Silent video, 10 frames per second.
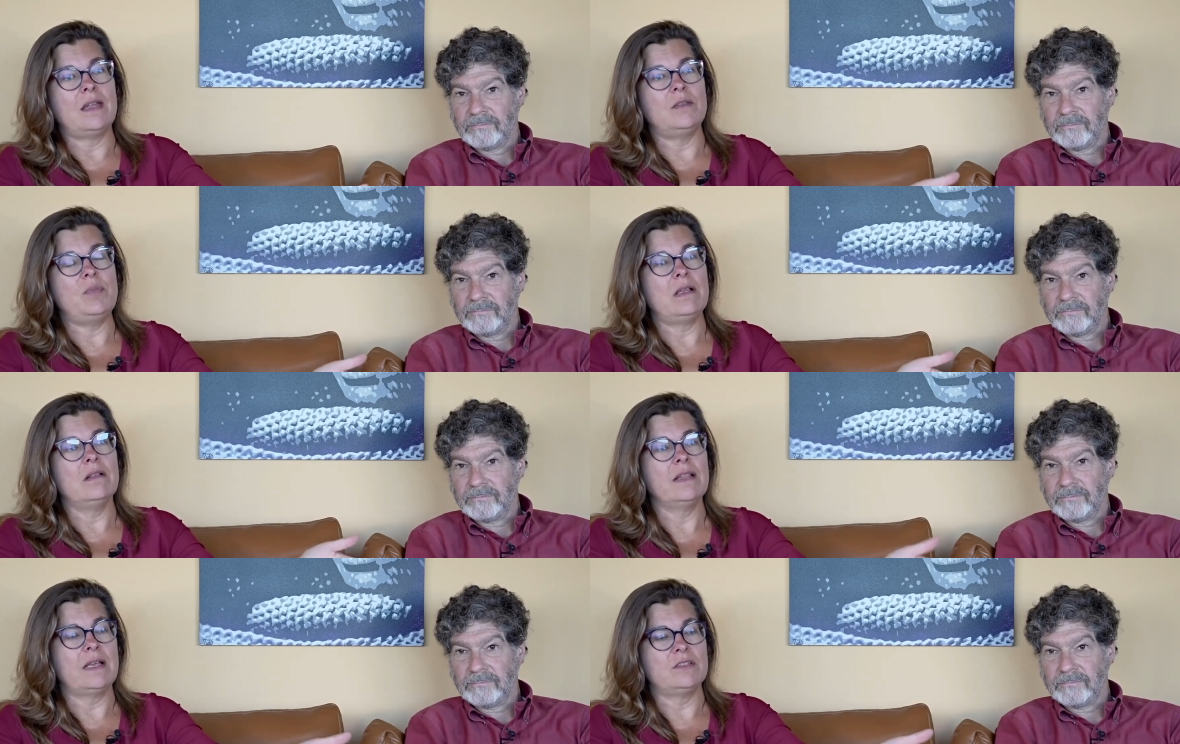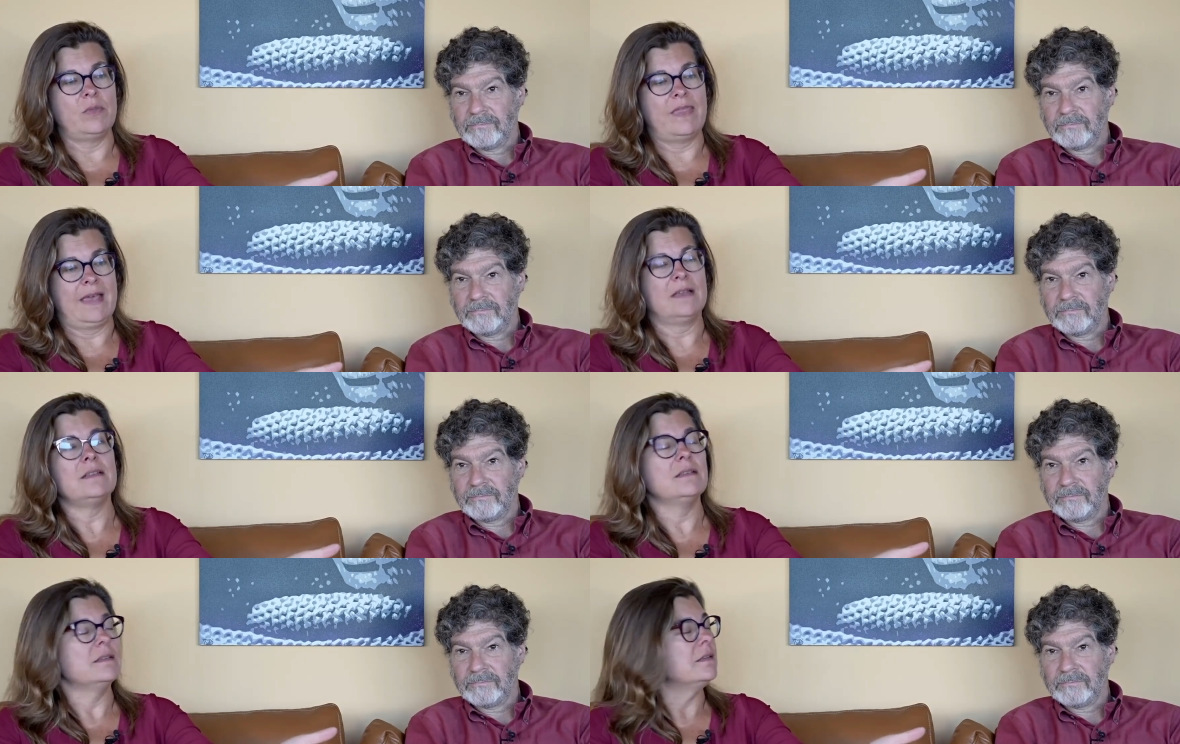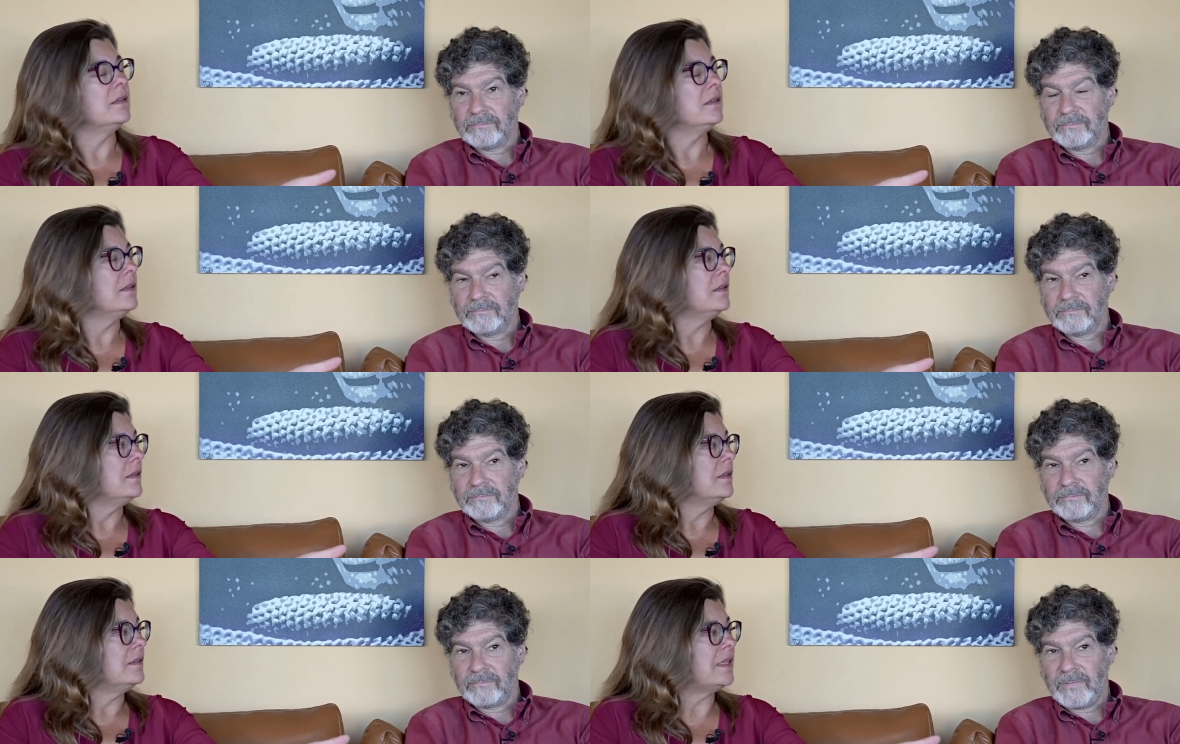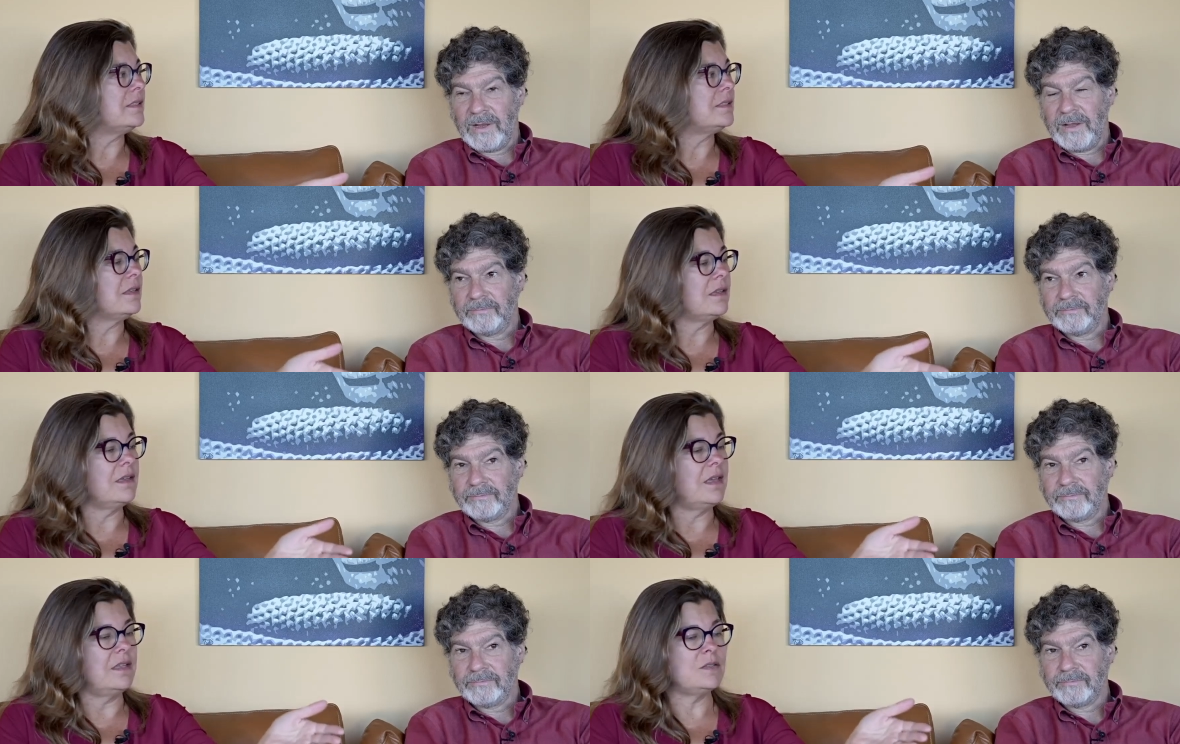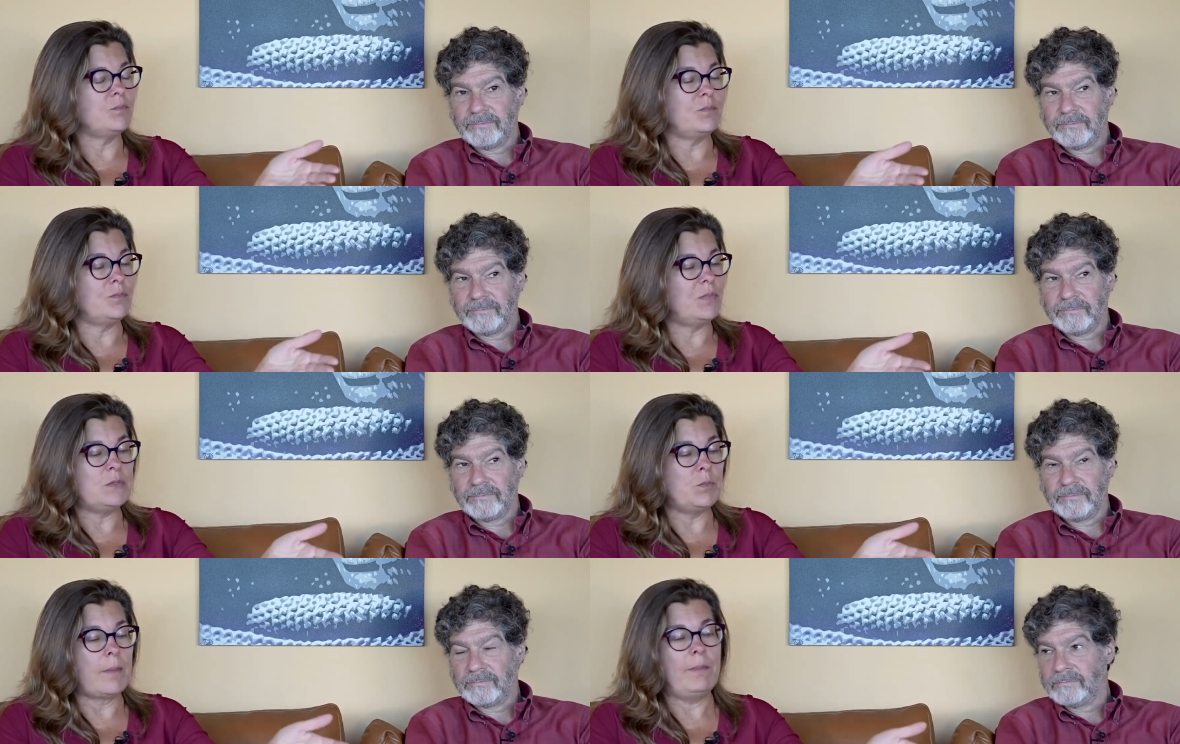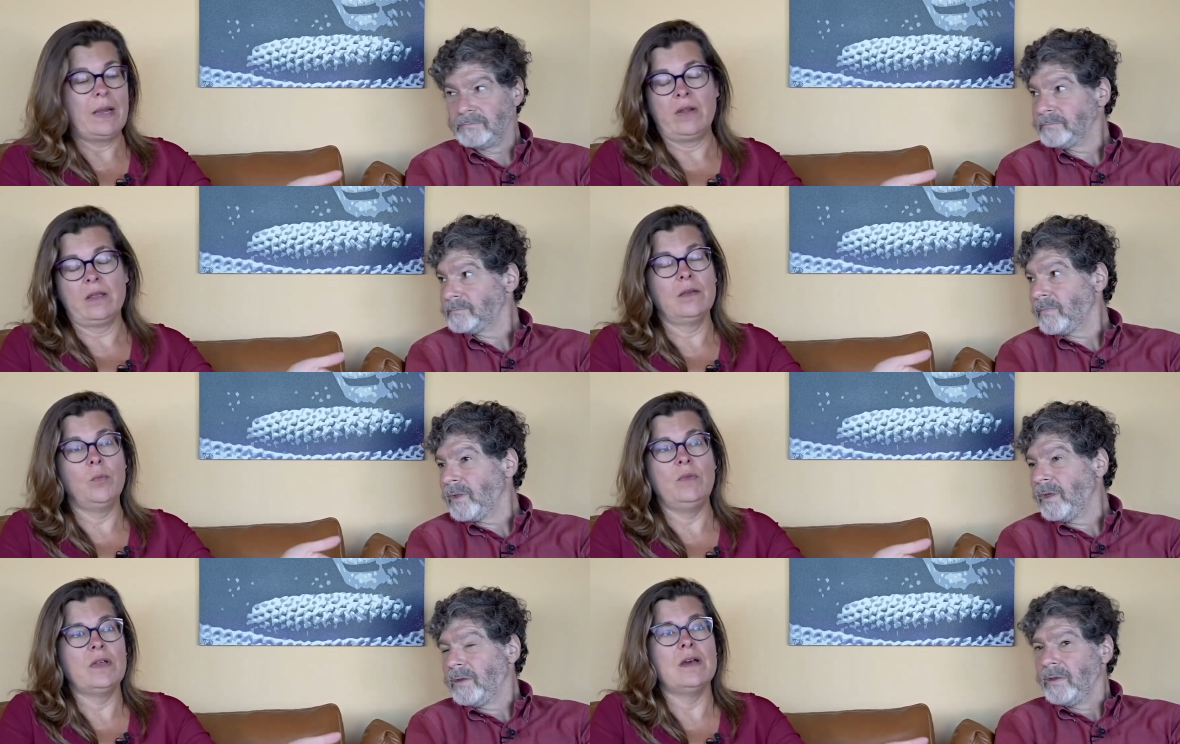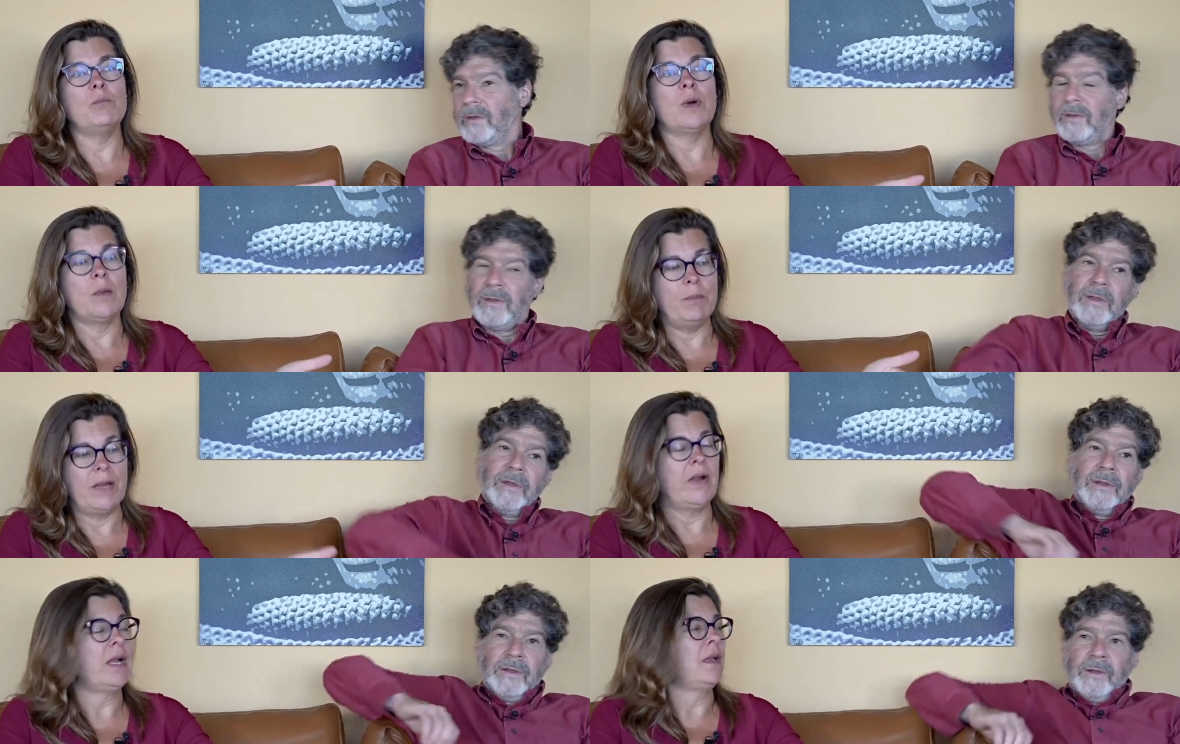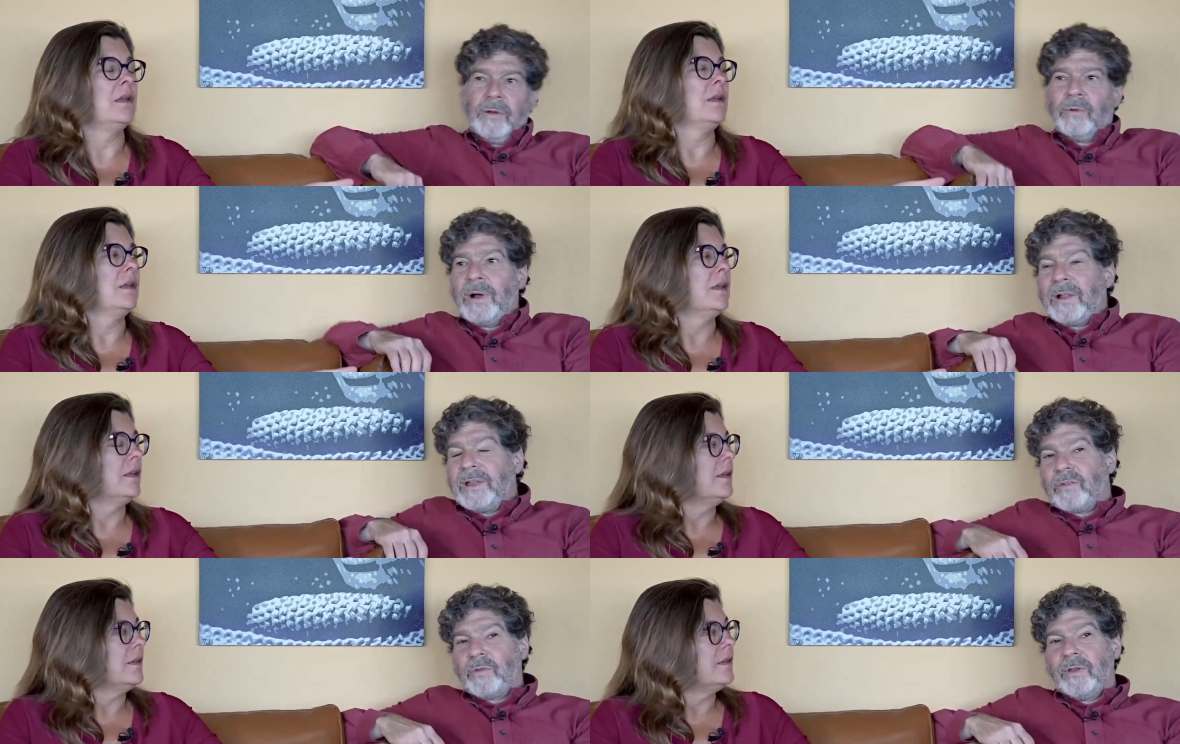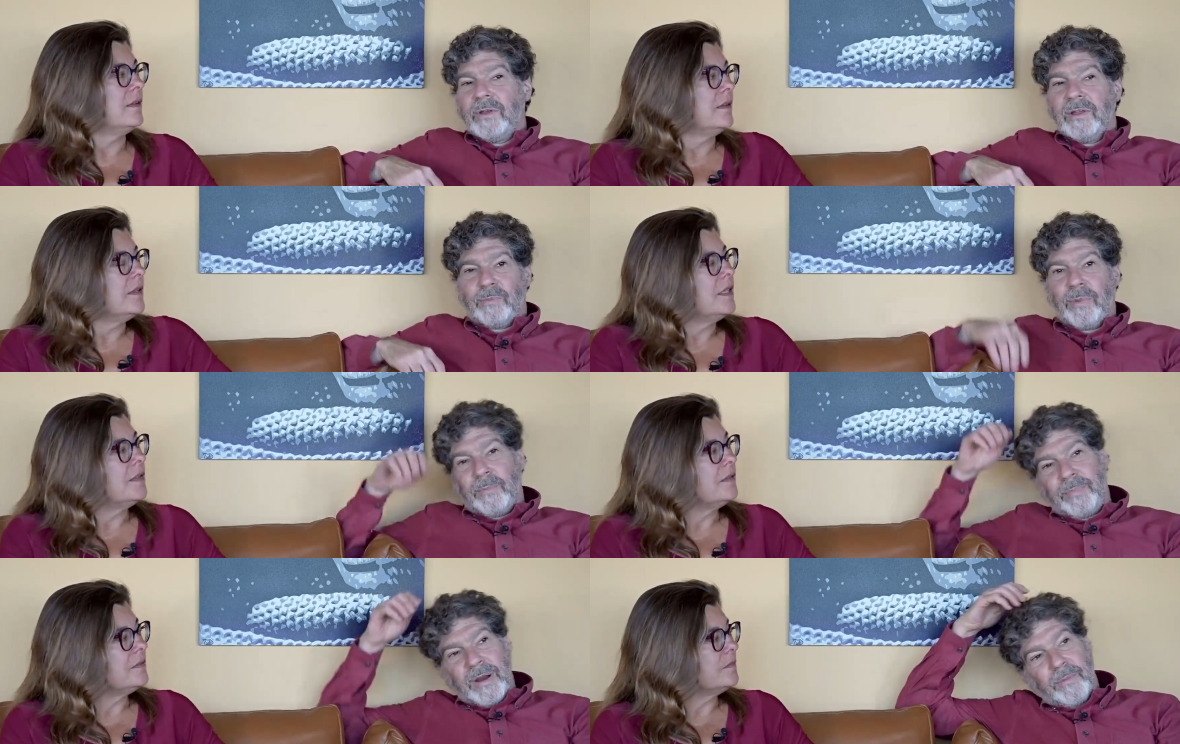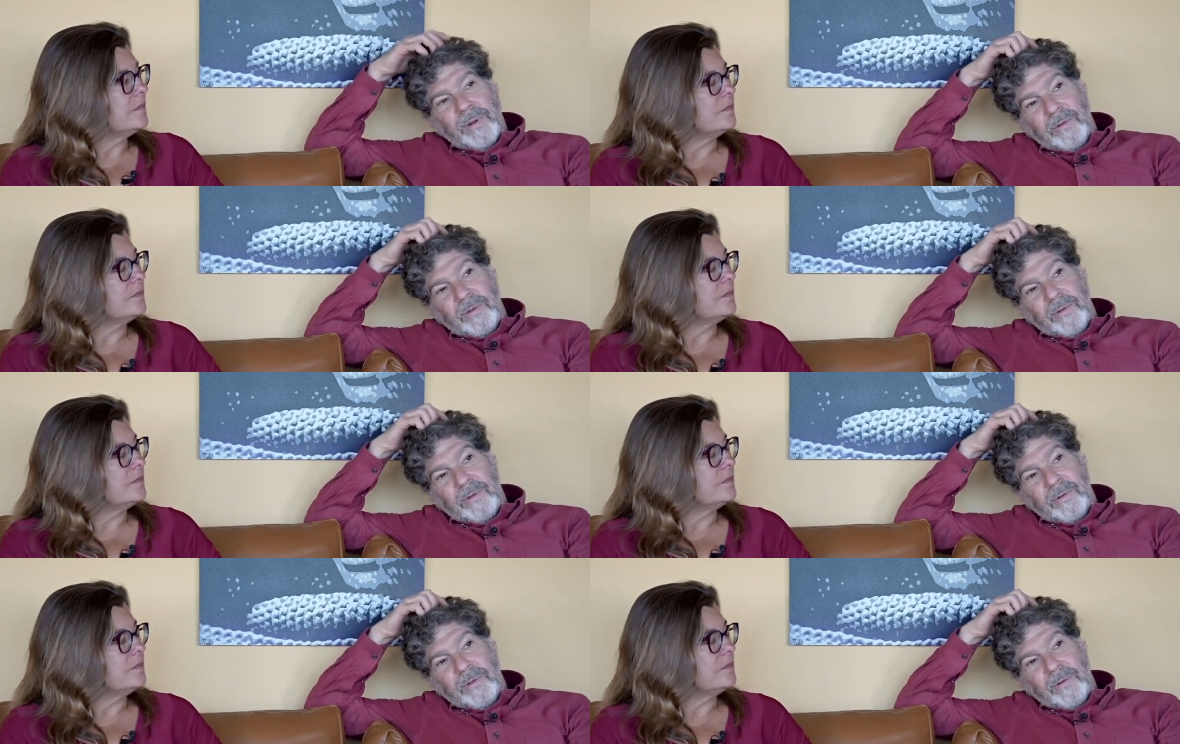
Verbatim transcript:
Speaker 1: to be in class with that that's yeah. it's it's barbaric we've gone barbaric
Speaker 2: well it's it's barbaric but i